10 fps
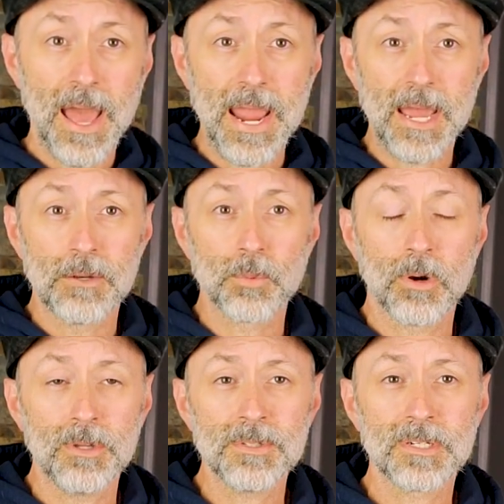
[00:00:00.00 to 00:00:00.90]
And
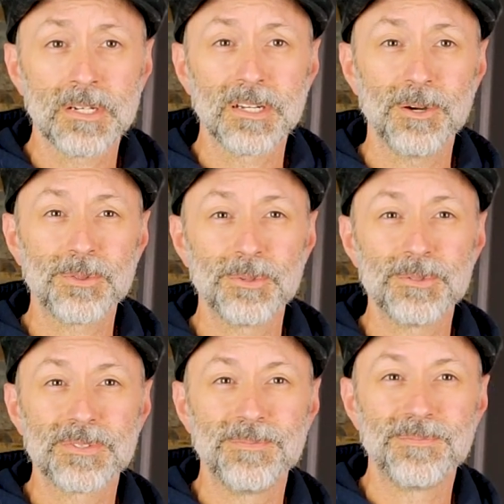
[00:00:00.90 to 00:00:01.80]
we're also going to go through
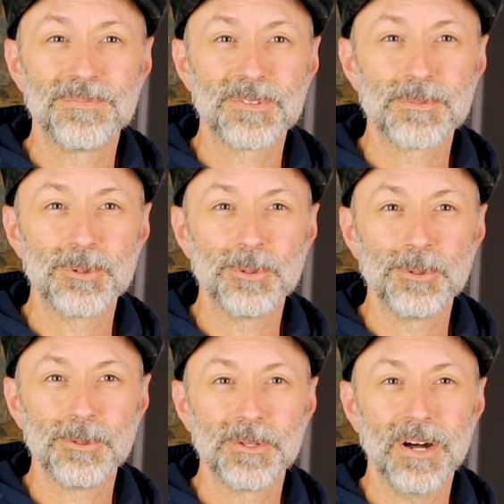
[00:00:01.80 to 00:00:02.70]
some
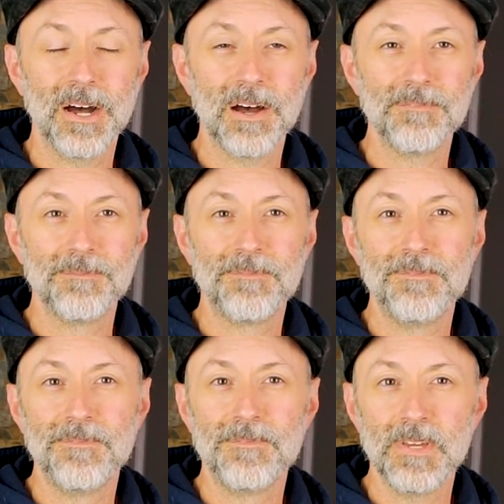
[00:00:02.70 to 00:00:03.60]
cool
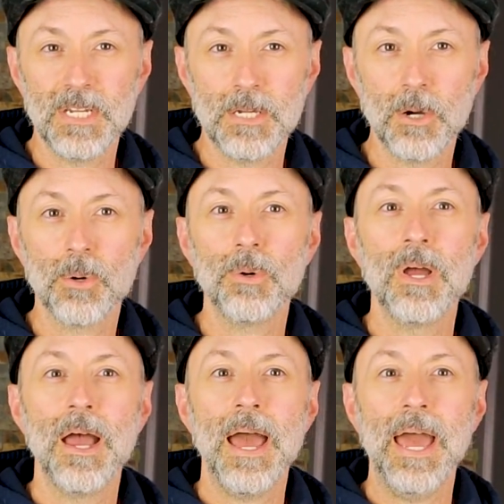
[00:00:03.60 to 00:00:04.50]
video
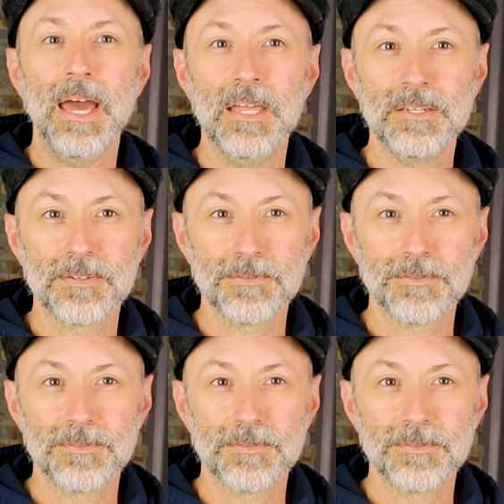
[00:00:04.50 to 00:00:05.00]
and